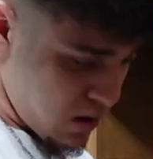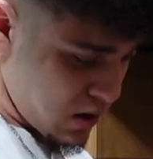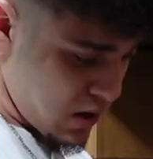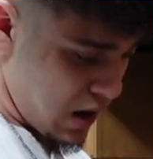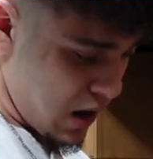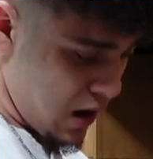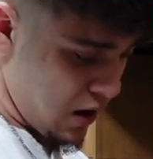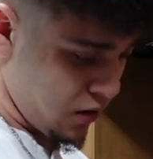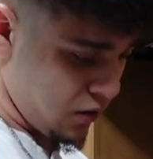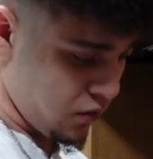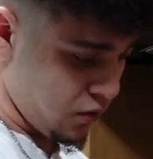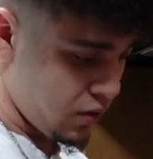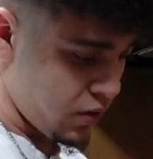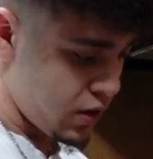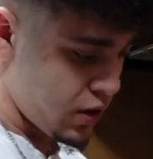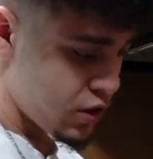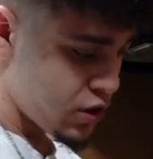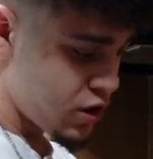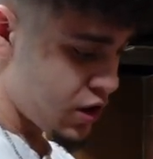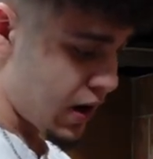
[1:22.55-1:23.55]
Now,
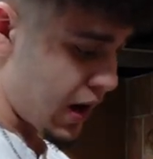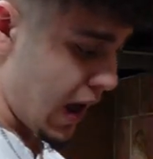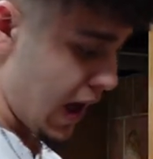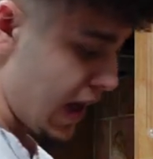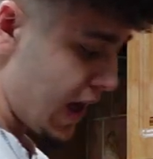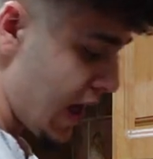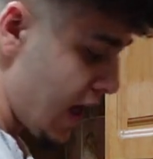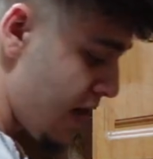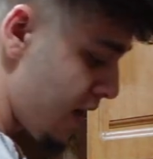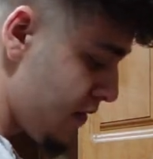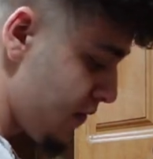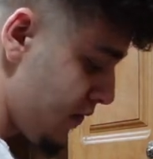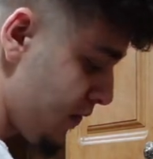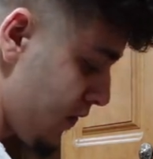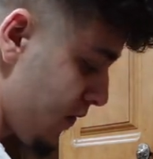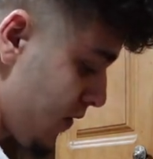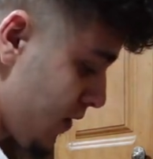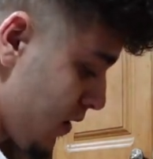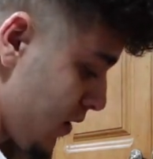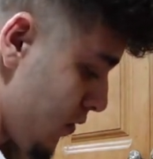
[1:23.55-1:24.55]
should I
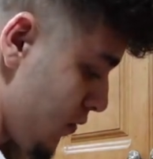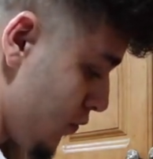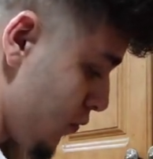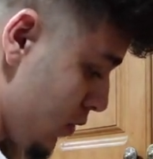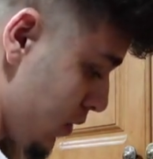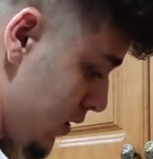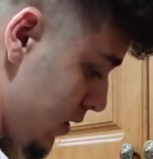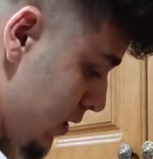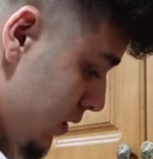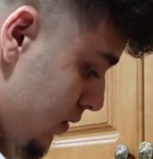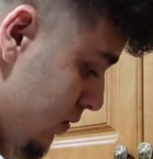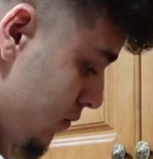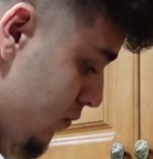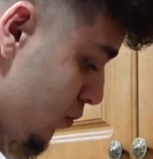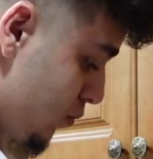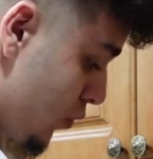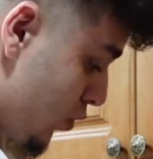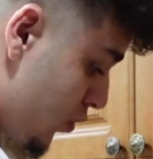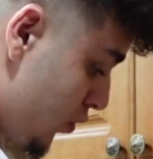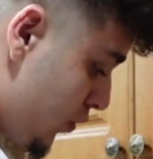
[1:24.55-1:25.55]
have
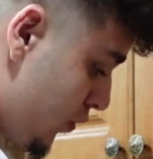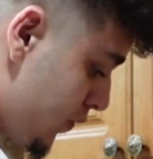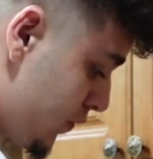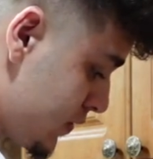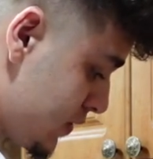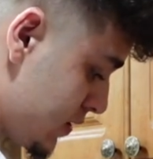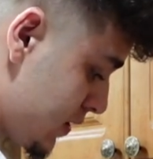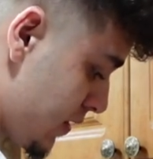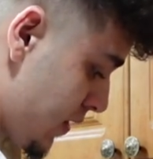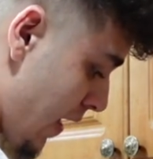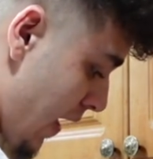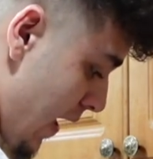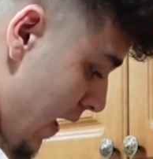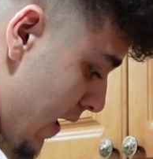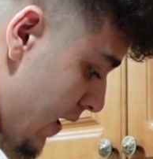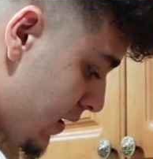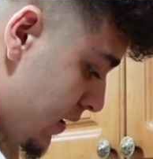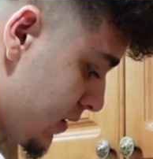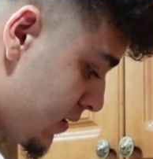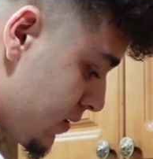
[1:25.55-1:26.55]
removed the
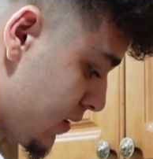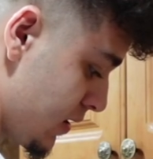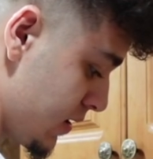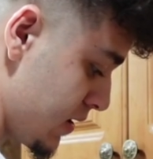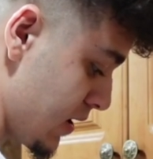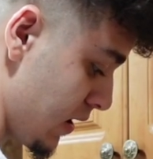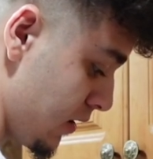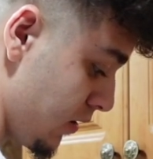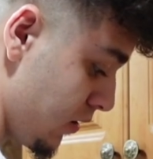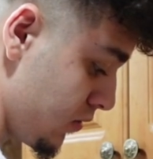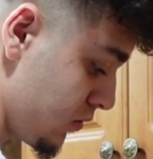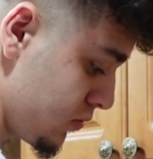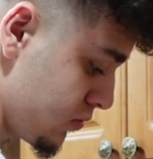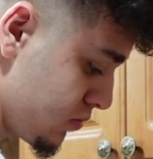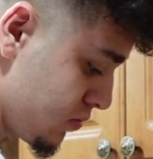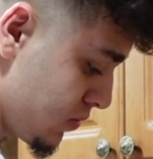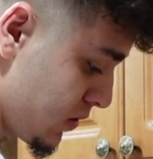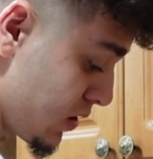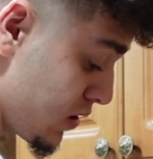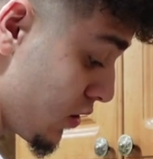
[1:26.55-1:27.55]
egg, the yellow,
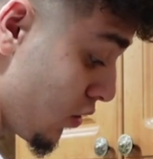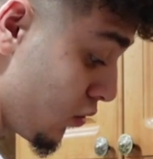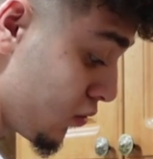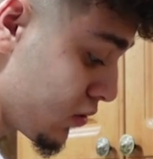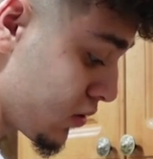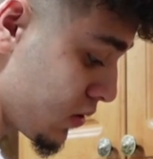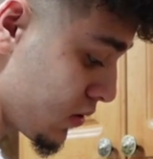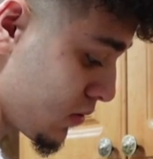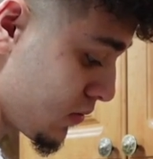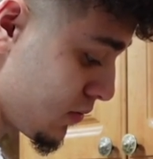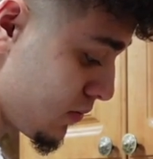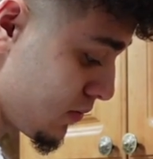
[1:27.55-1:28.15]
the yolk.